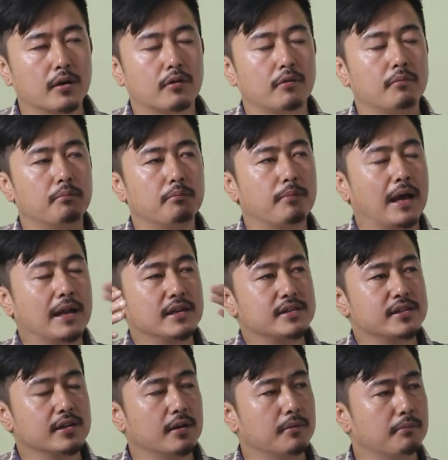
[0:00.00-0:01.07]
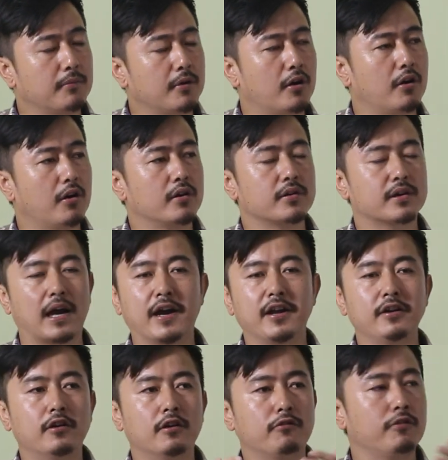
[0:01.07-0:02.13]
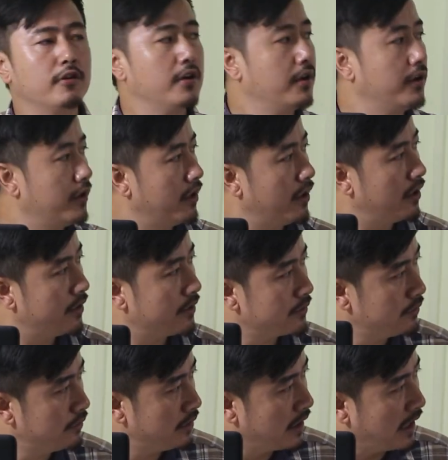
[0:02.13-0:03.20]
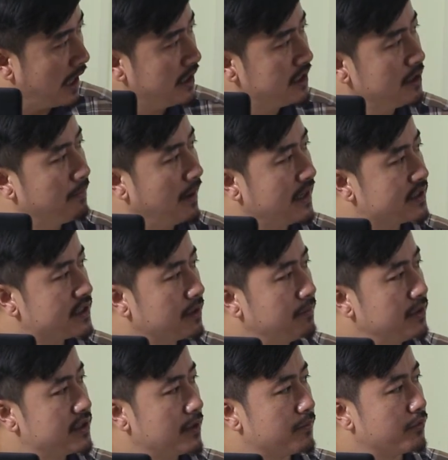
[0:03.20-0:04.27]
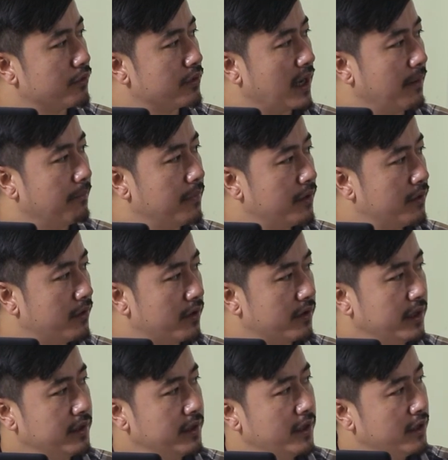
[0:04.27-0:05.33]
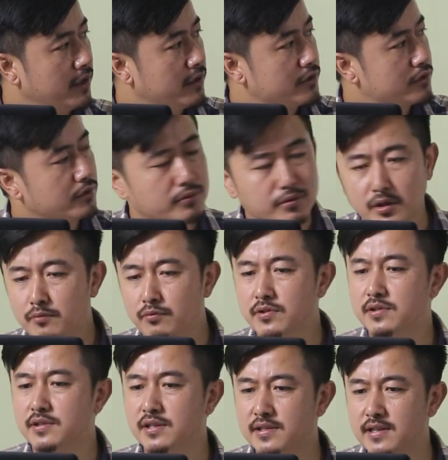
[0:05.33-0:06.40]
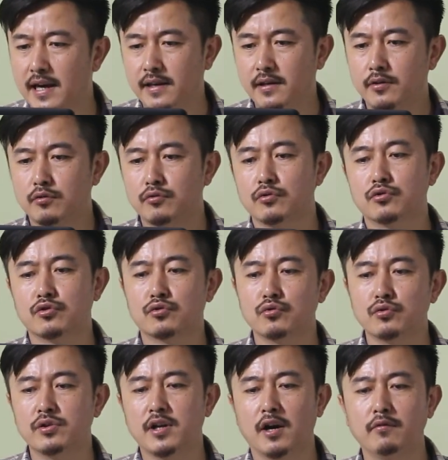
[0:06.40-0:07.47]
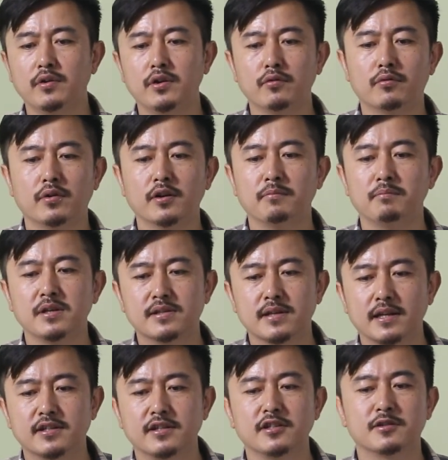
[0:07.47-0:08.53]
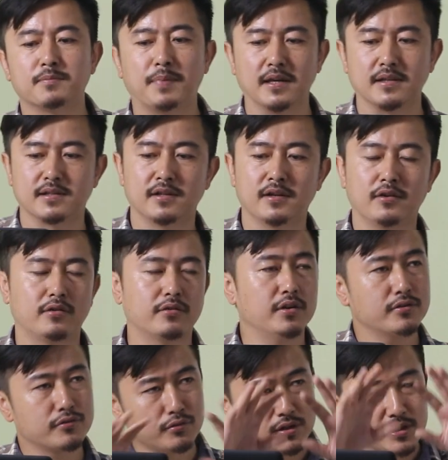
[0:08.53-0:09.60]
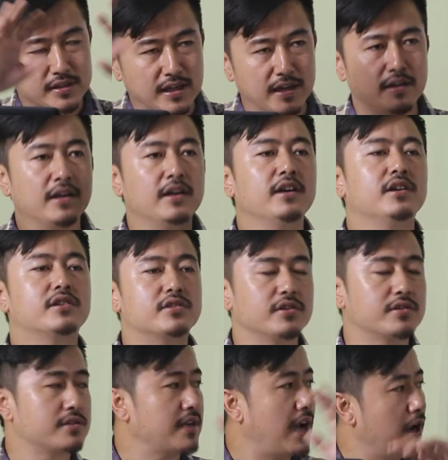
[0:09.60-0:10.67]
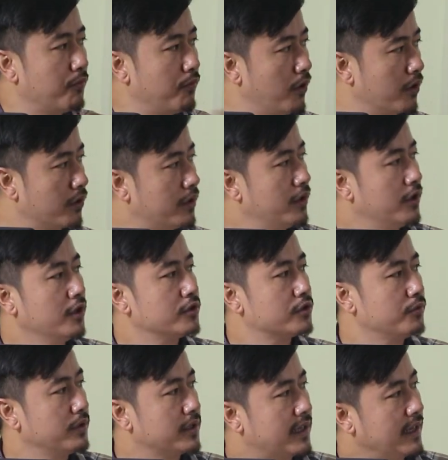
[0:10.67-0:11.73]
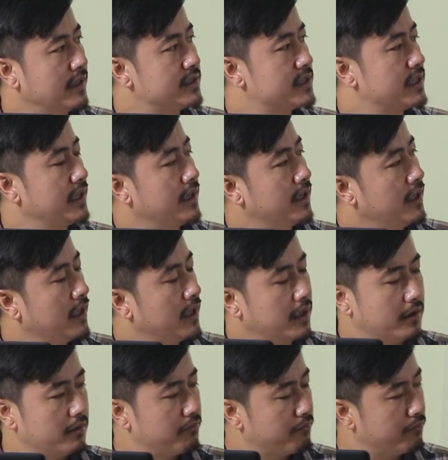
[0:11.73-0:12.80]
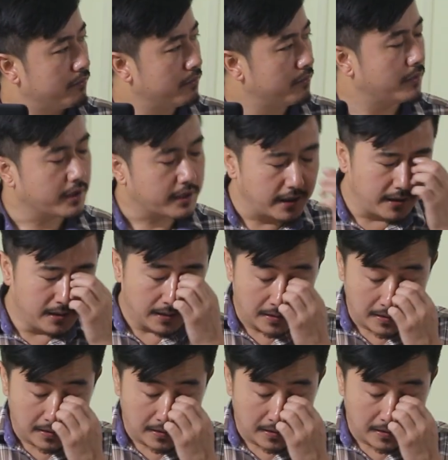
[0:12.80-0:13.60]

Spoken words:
managing a kind of anti-ballistic missile program. All right. So it was designed to shoot down nuclear missiles in space. Okay. So he said it's a Star War. So we can say again,